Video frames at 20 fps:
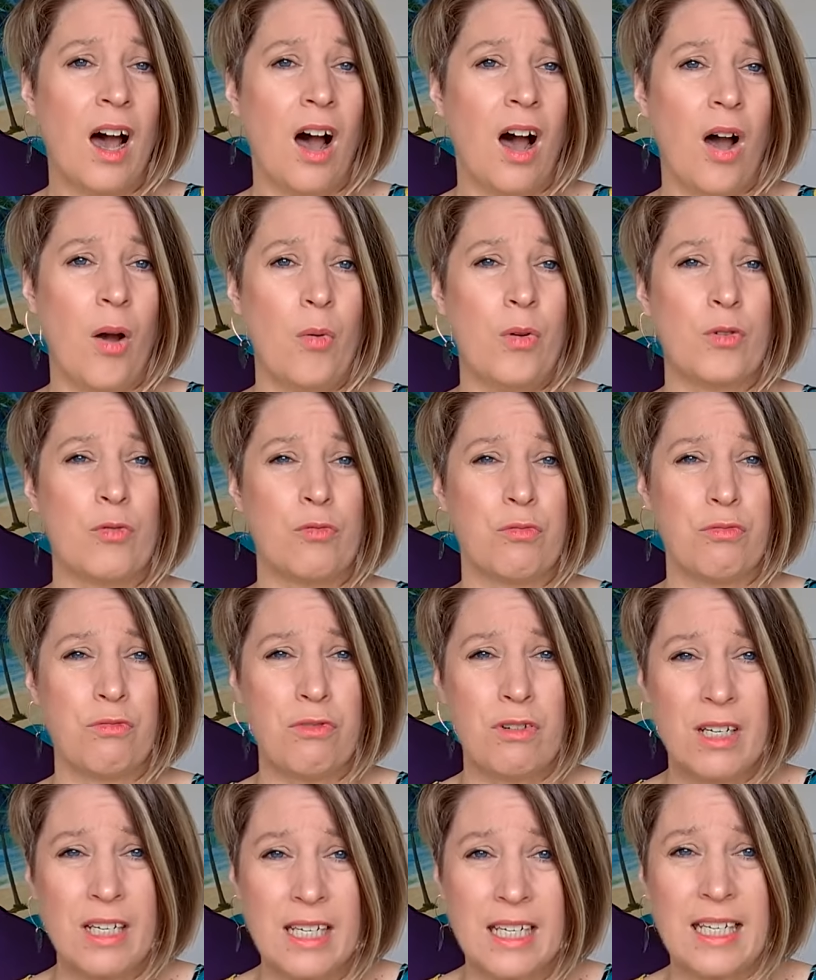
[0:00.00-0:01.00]
I was
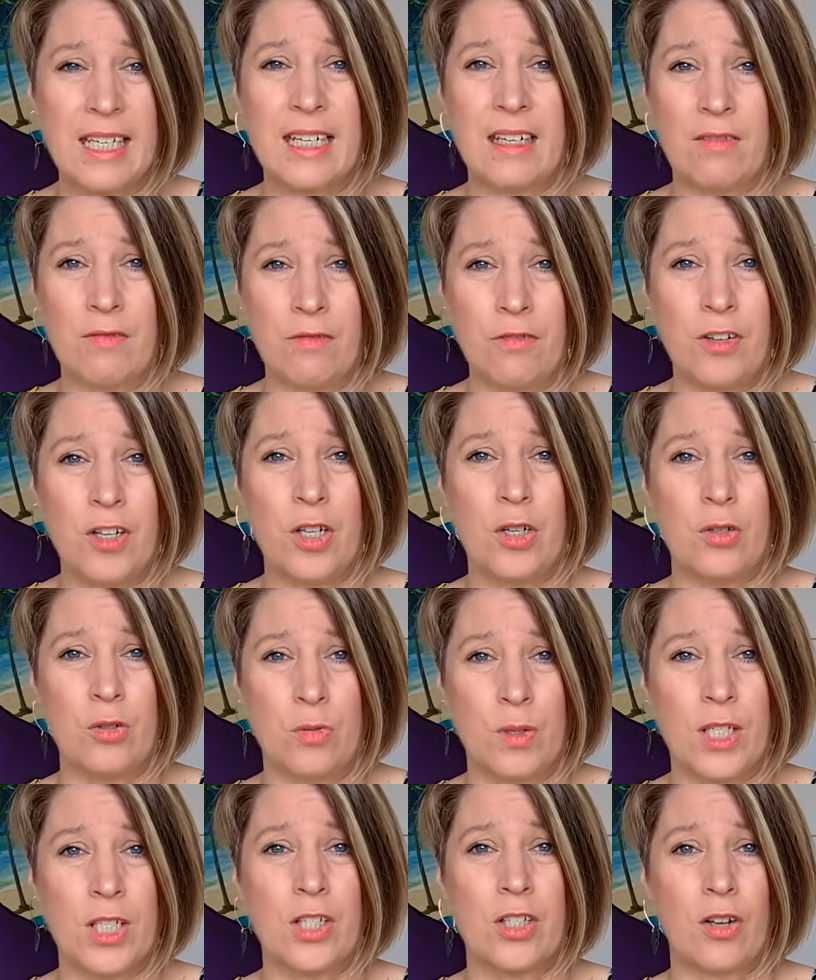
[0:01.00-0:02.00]
really confused
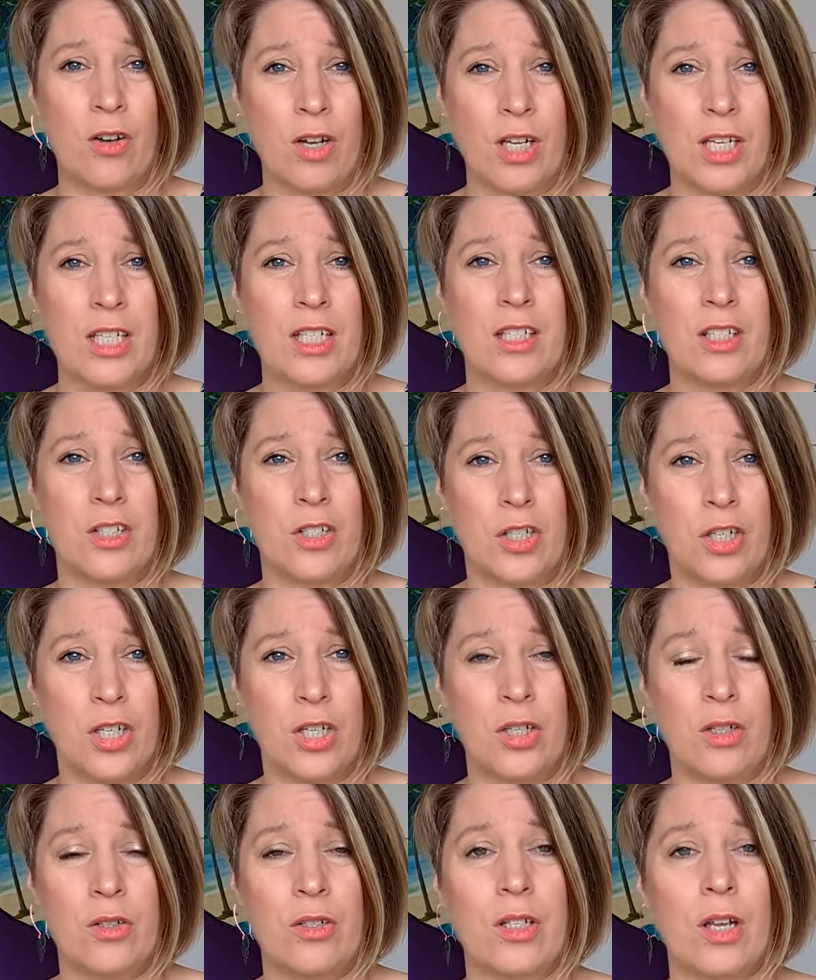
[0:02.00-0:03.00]
which size to choose.